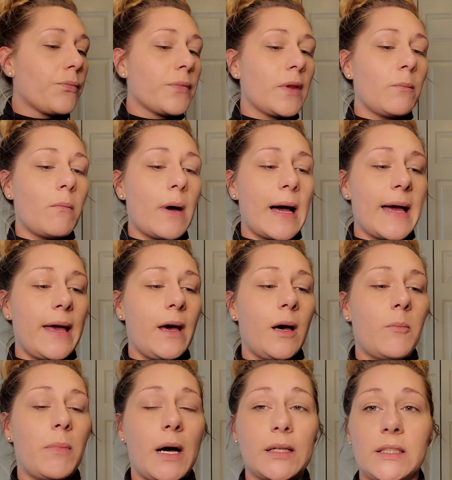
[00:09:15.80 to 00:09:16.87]
my
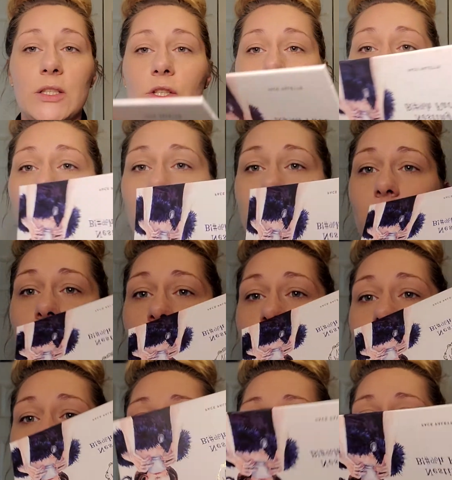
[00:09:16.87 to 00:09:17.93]
BoxyCharm. I
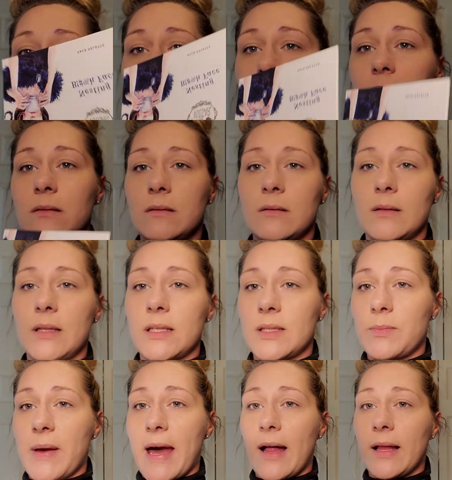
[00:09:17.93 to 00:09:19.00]
got this
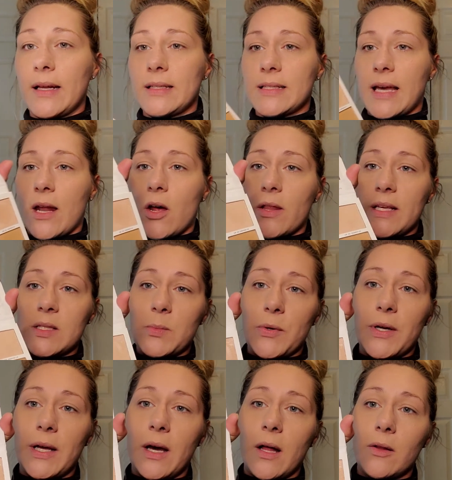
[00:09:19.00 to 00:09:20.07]
palette. It's got all these
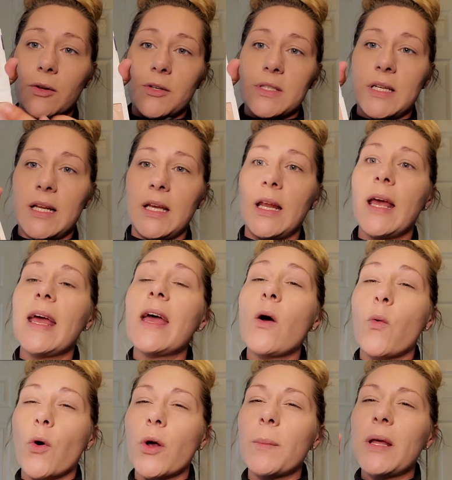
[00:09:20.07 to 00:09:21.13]
pretty colors in it.
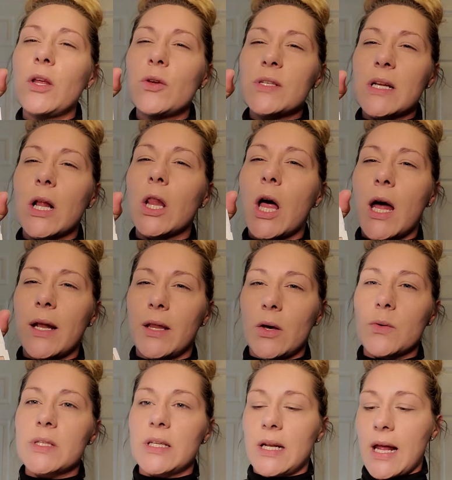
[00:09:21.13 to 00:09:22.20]
We're gonna be using a lot of
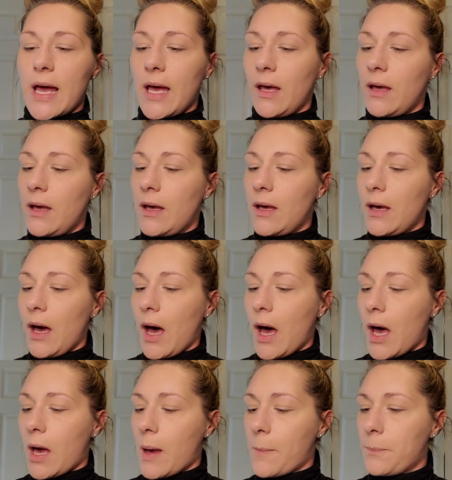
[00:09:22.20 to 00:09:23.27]
those today.
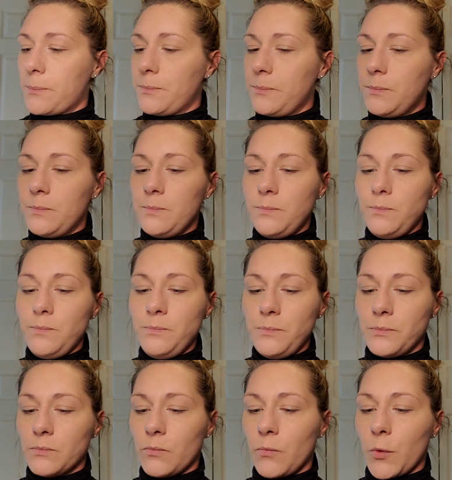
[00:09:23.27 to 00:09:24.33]

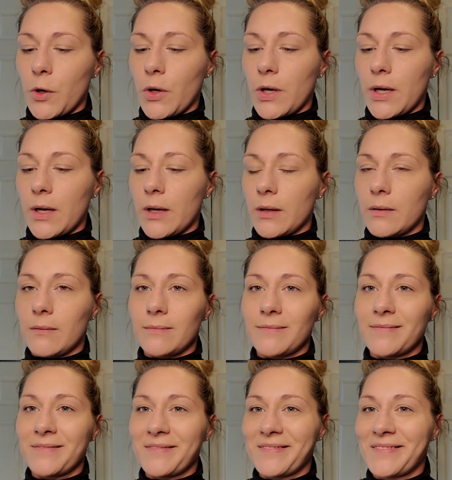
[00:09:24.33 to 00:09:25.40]
We're gonna
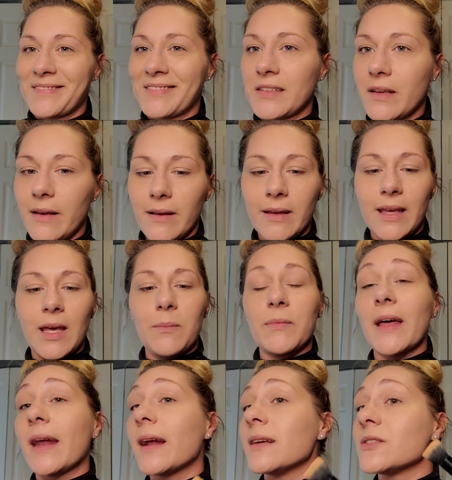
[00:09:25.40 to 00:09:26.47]
keep
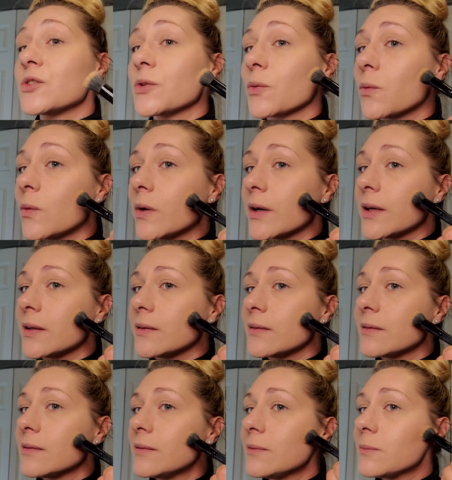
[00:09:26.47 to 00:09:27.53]
that as your one
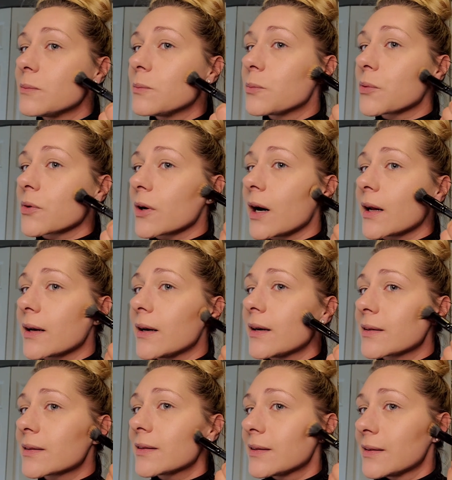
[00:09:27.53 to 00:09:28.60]

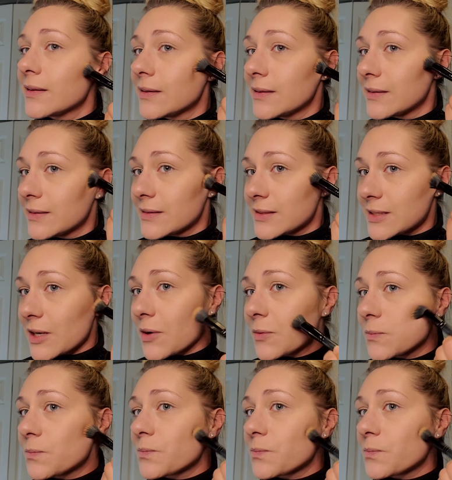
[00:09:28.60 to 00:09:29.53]
product. So